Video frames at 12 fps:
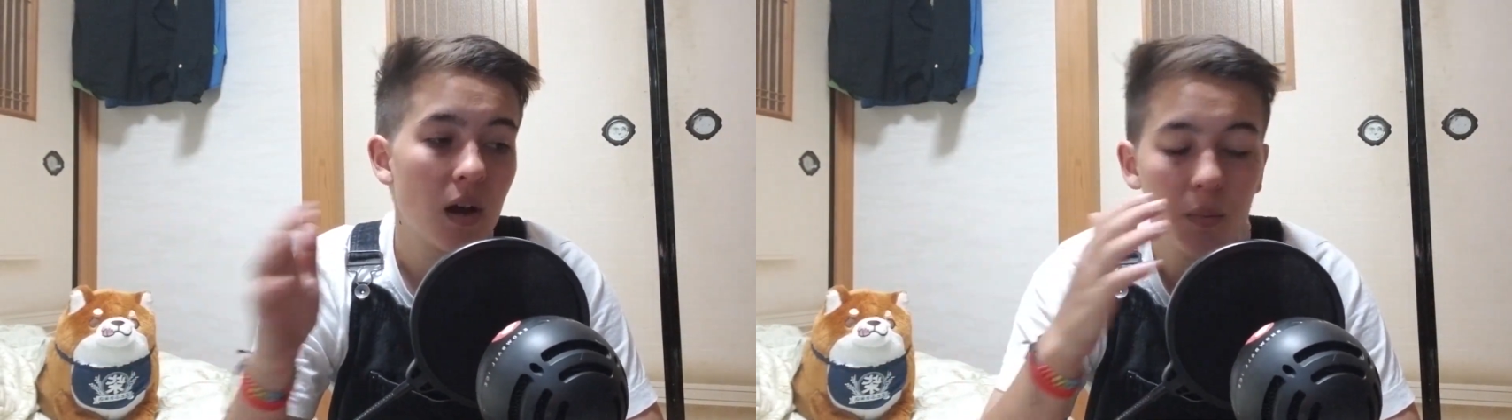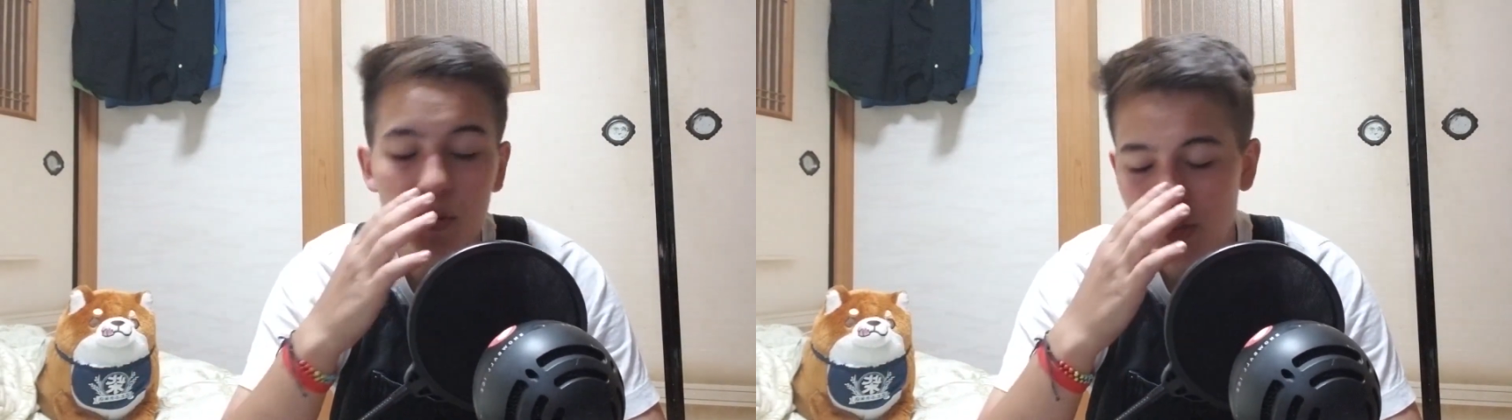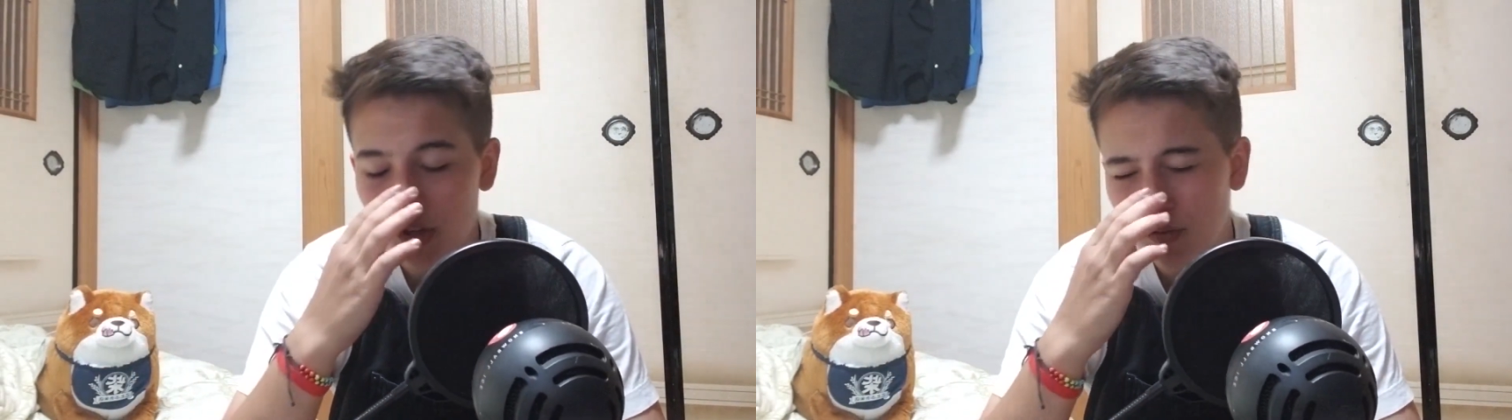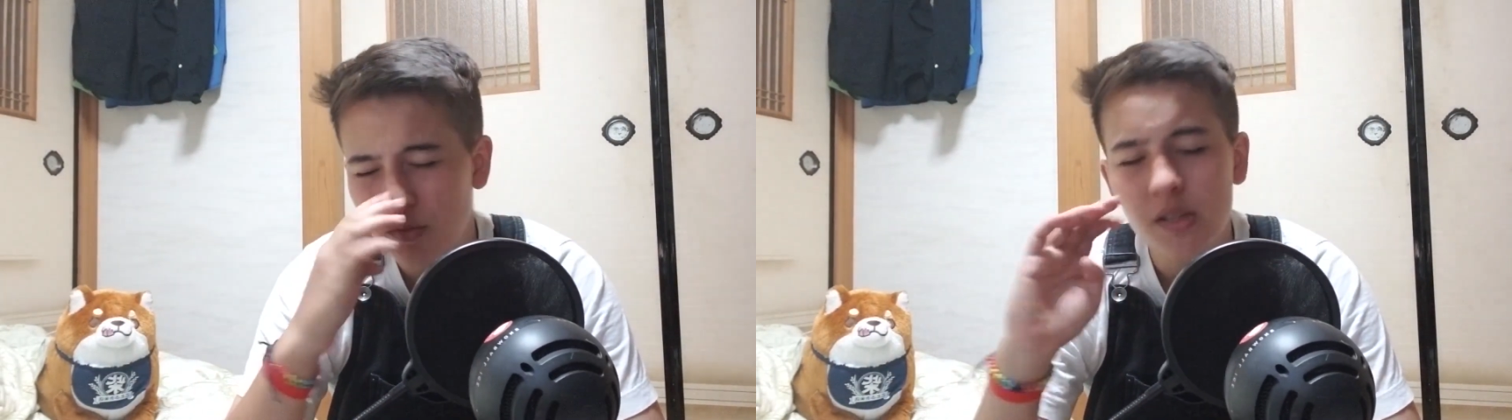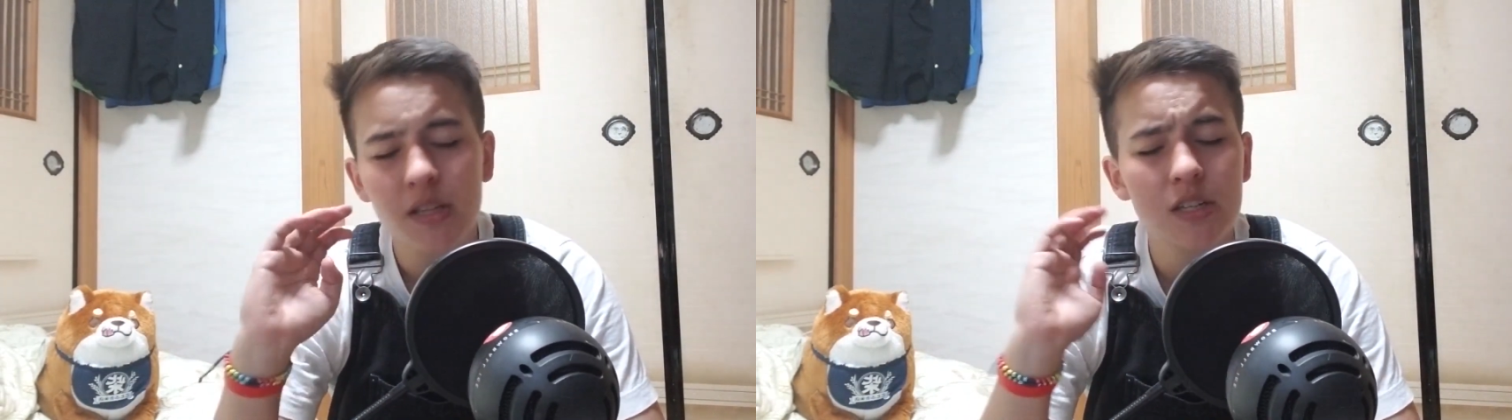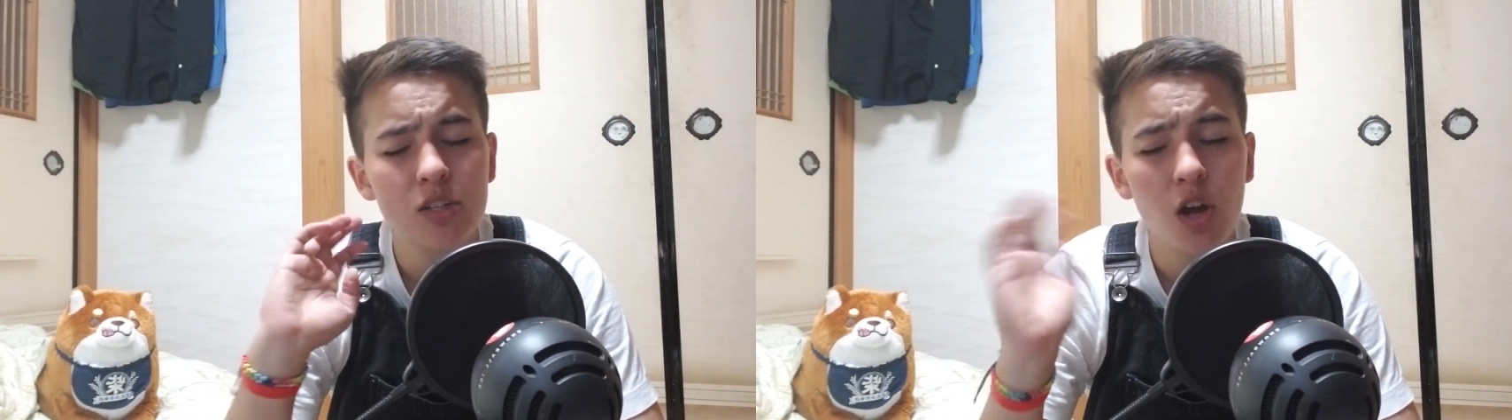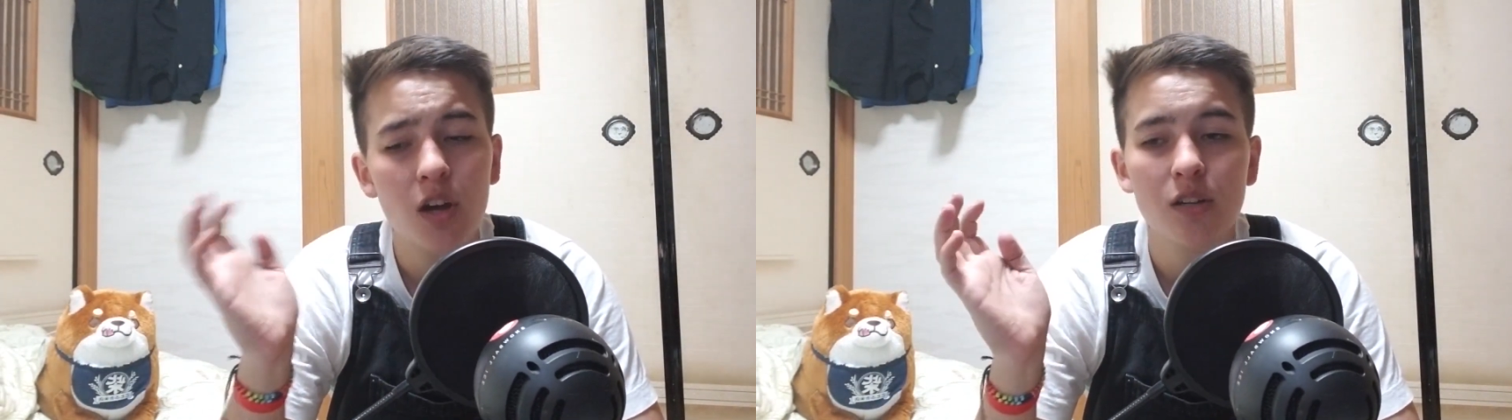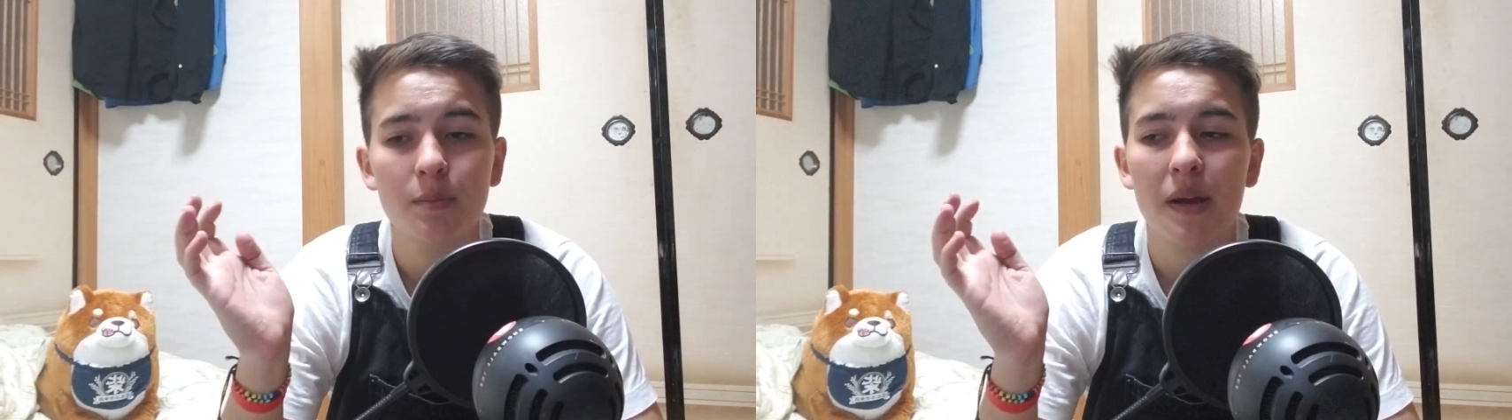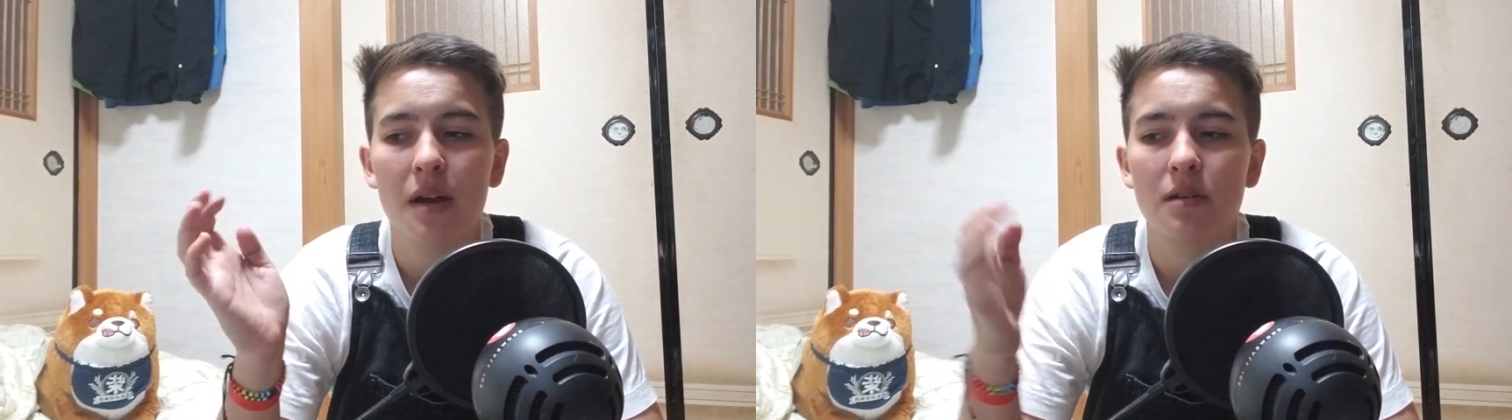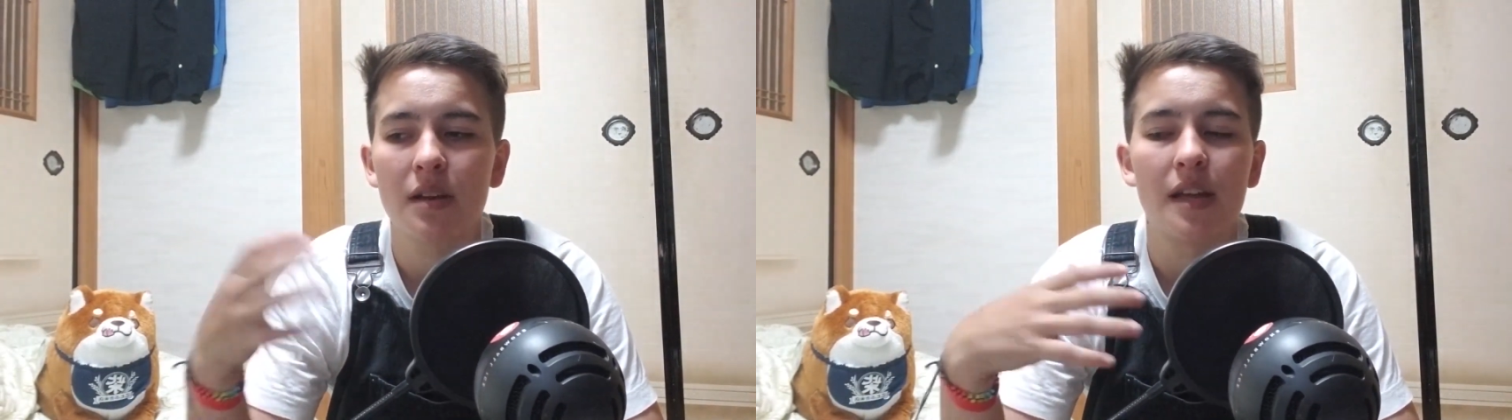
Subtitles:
which aren't really talked about,